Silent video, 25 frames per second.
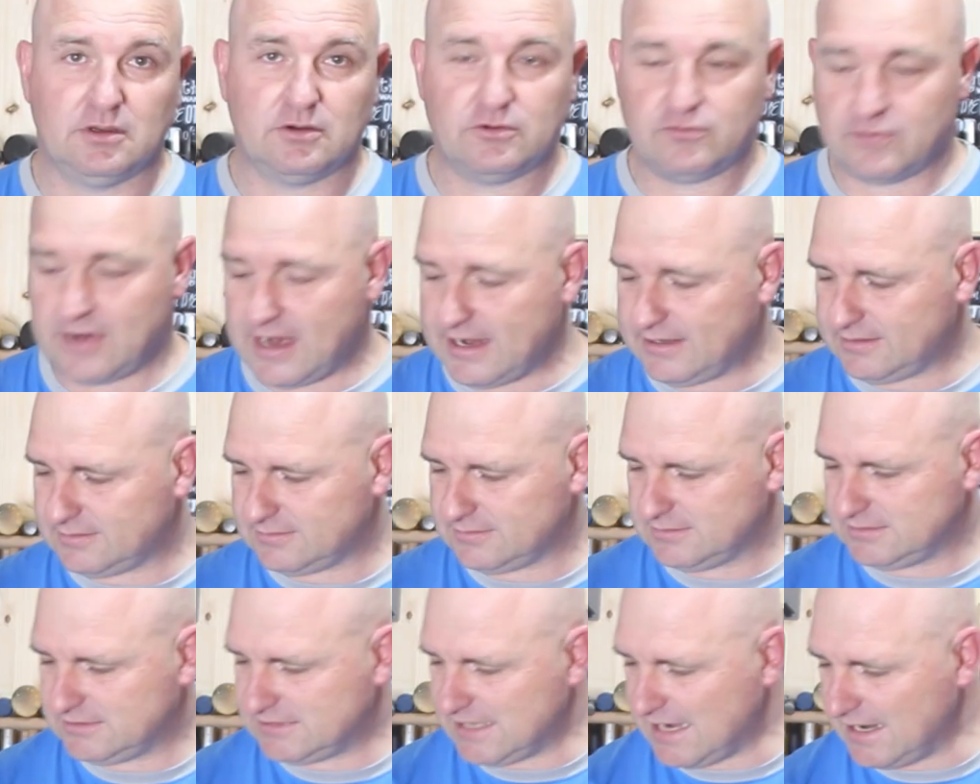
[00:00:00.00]
Great,
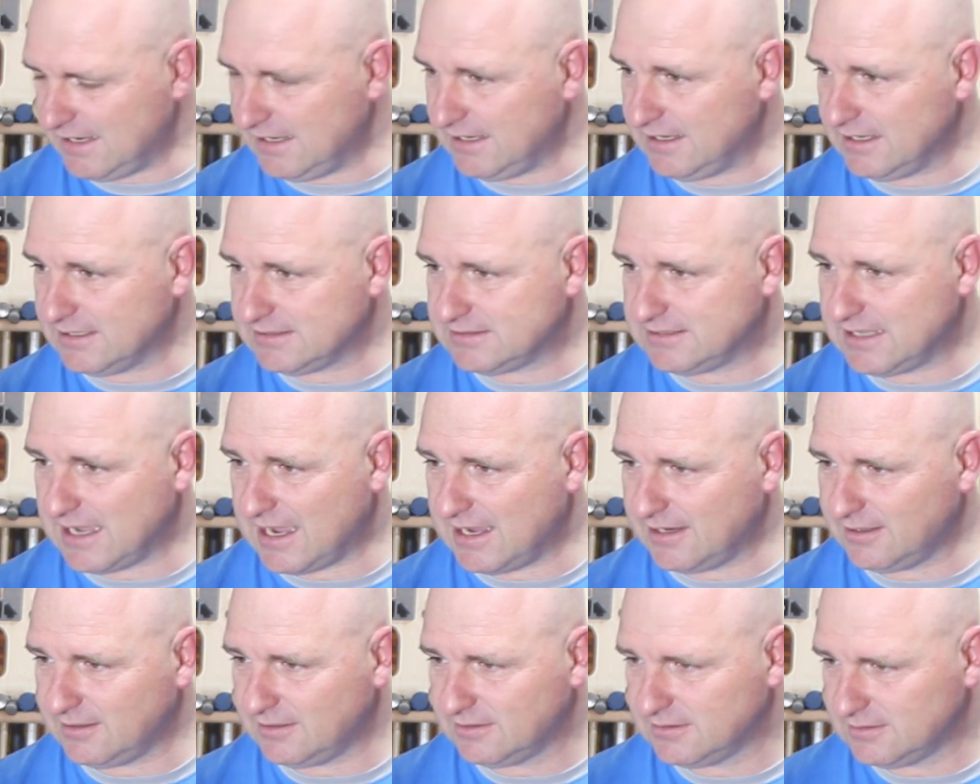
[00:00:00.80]
sanding is
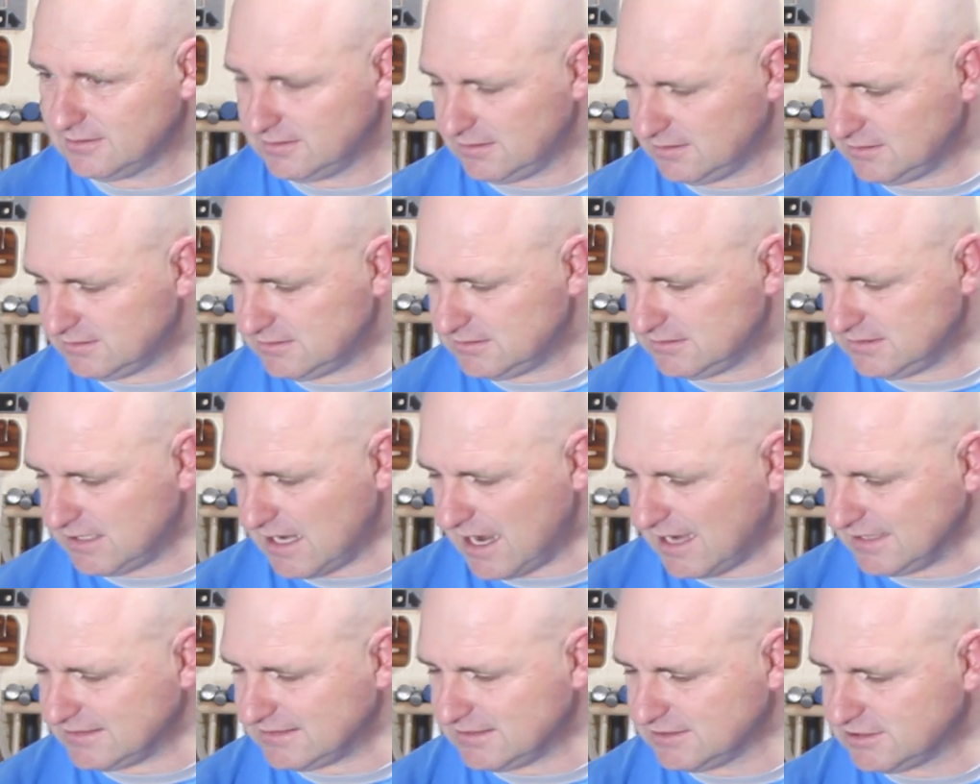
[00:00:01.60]
done. It's
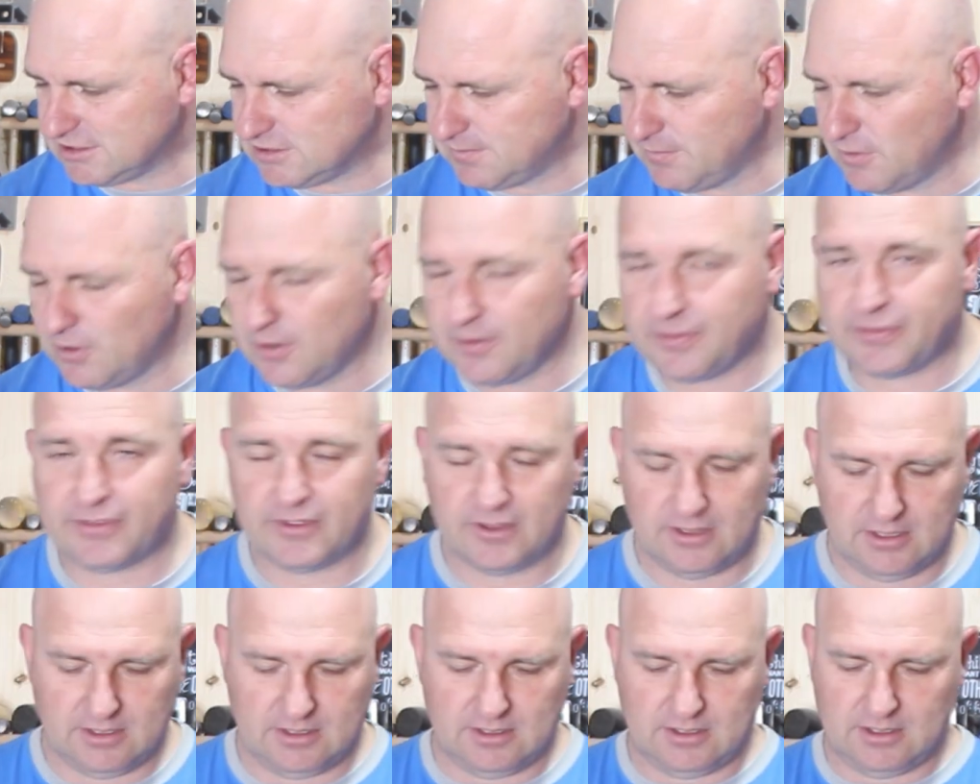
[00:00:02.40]
nice and
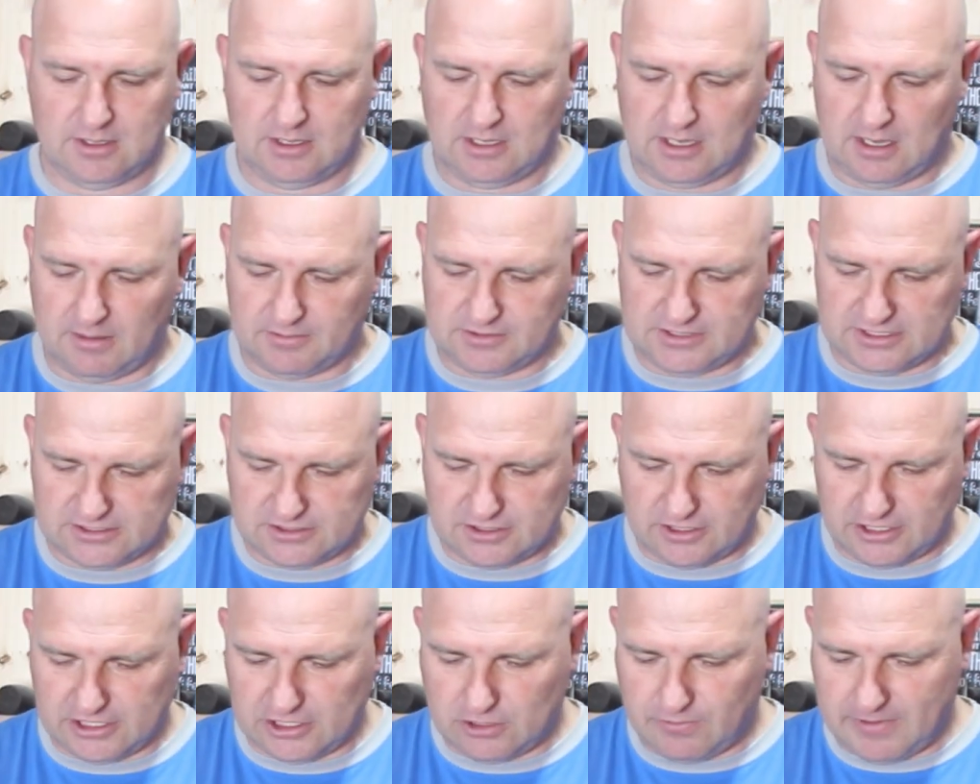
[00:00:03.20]
smooth. I'm
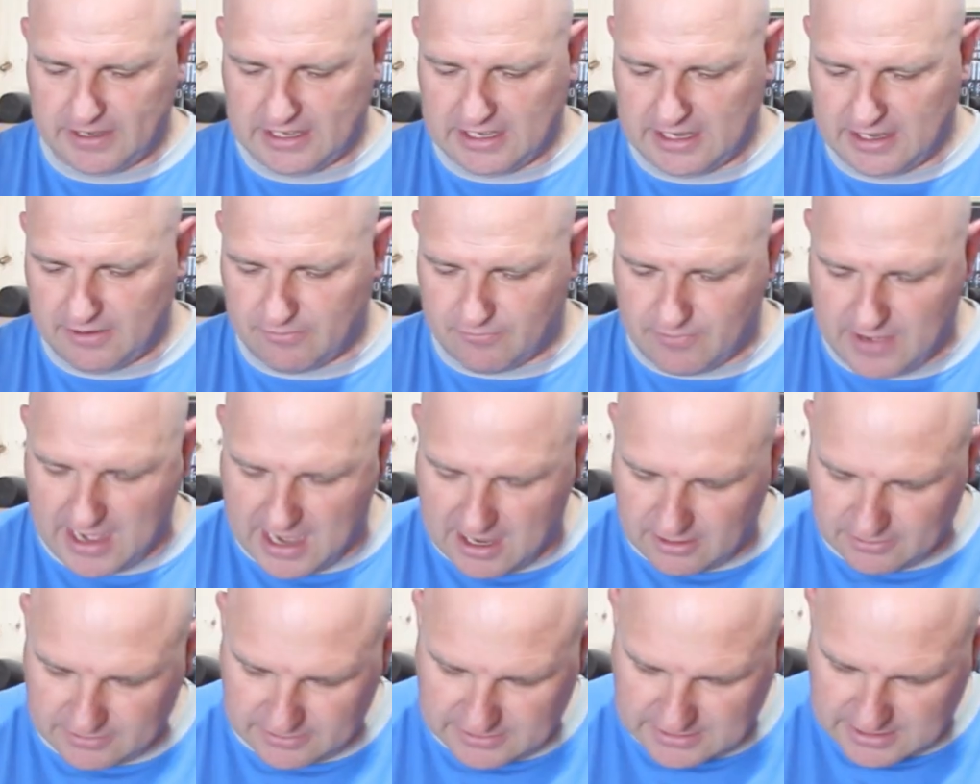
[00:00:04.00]
just going to quickly
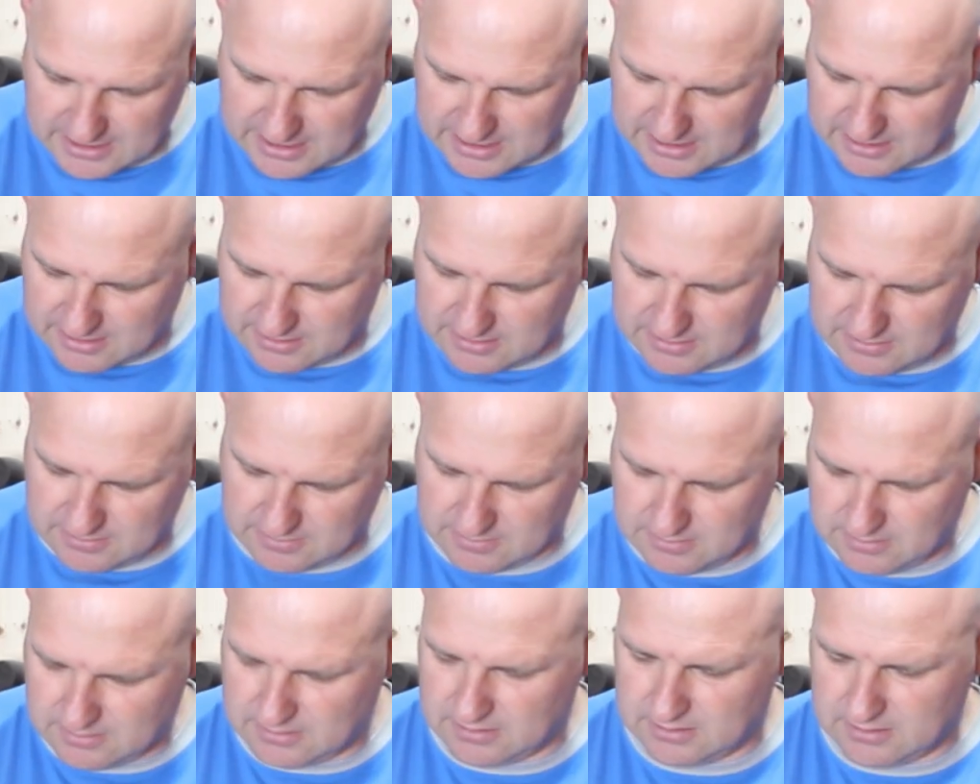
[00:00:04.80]
route the
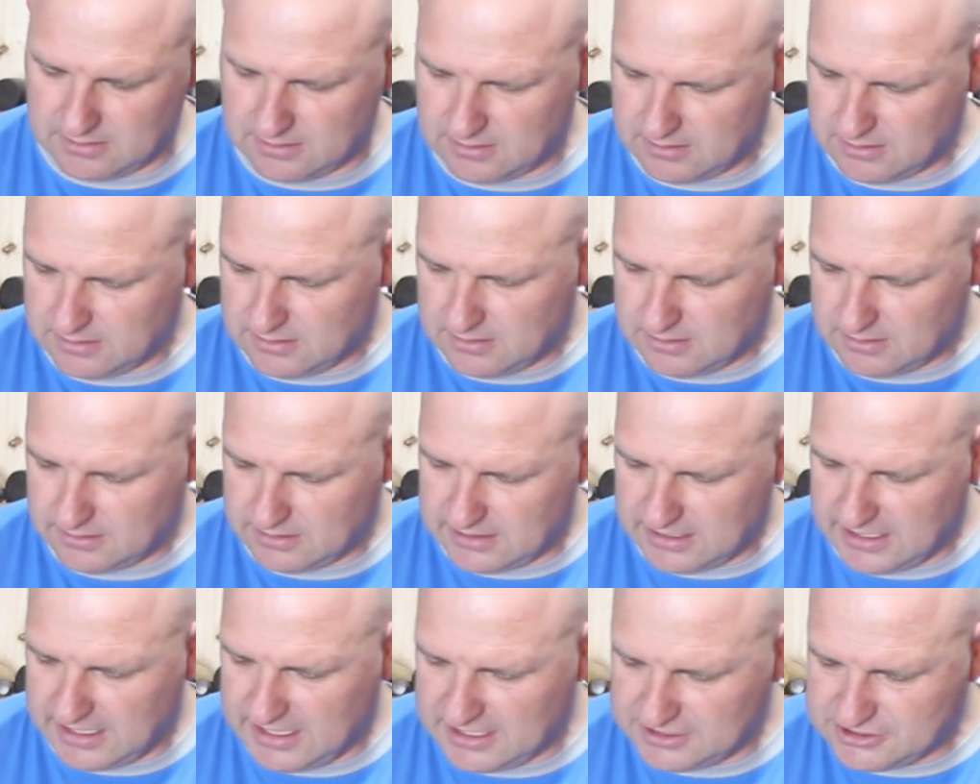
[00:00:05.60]

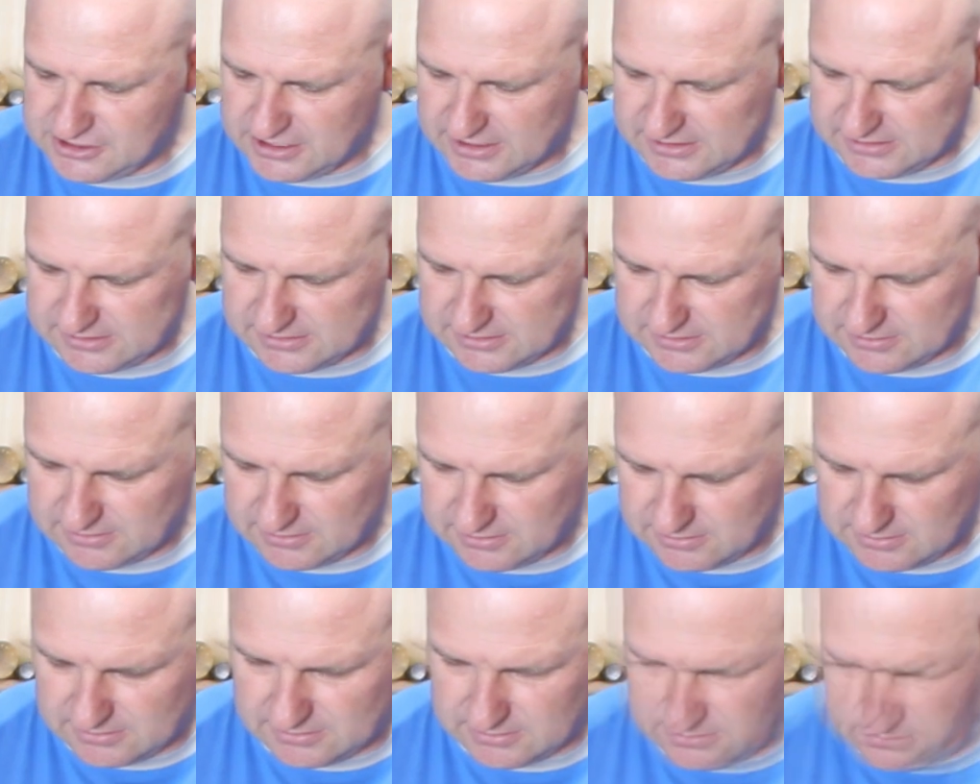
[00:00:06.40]
edges.
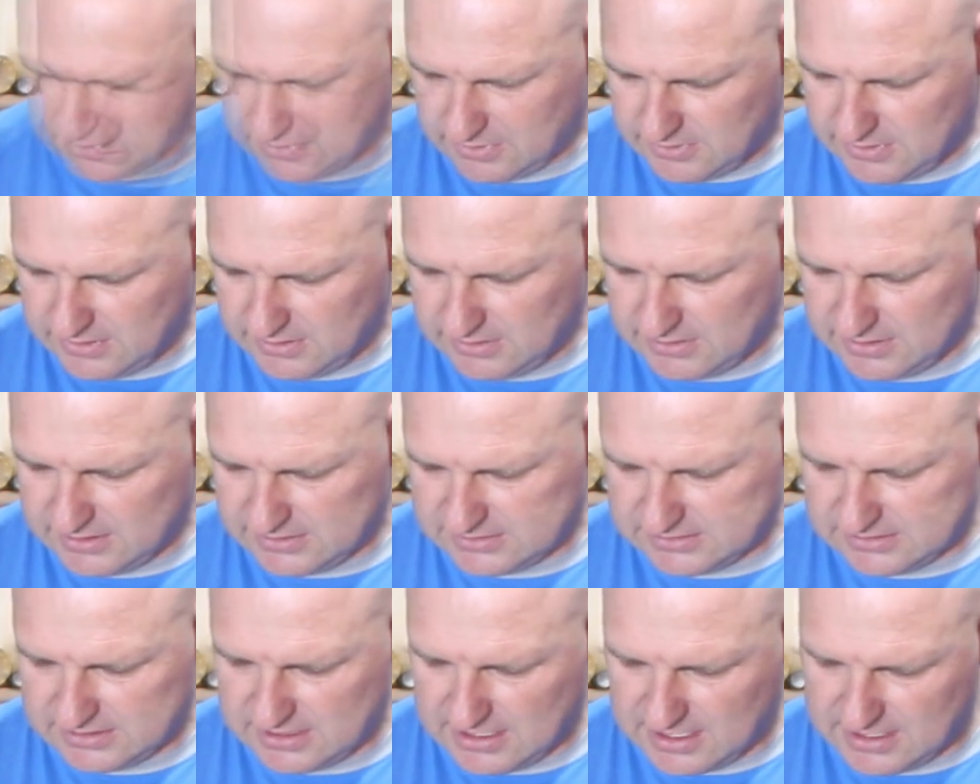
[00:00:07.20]
I think
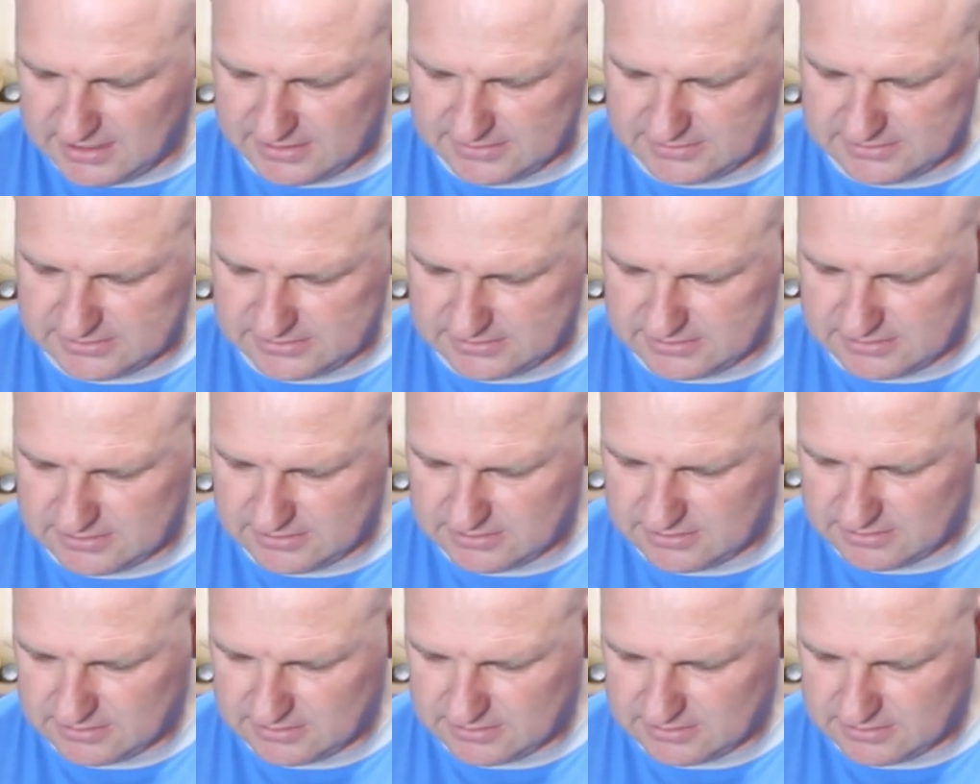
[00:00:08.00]
this nice